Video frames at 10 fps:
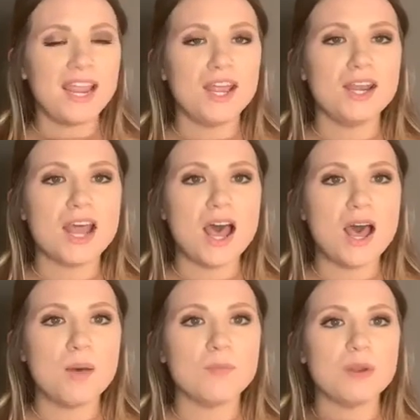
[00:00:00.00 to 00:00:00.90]

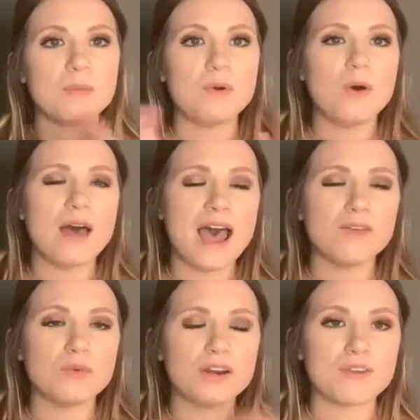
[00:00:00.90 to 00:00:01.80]
and we will
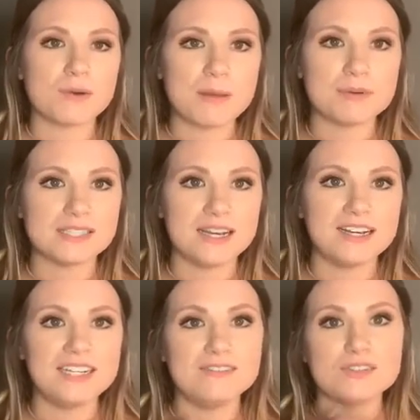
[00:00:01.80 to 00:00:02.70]
have one of our
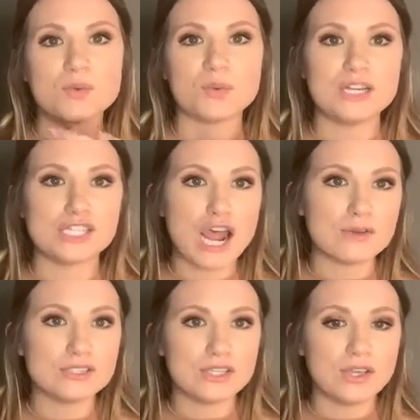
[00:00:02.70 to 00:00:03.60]
representatives
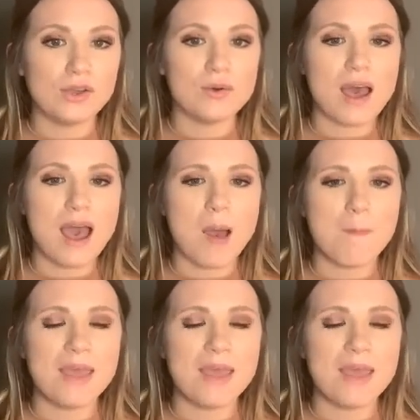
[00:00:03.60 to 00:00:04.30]
reach out to you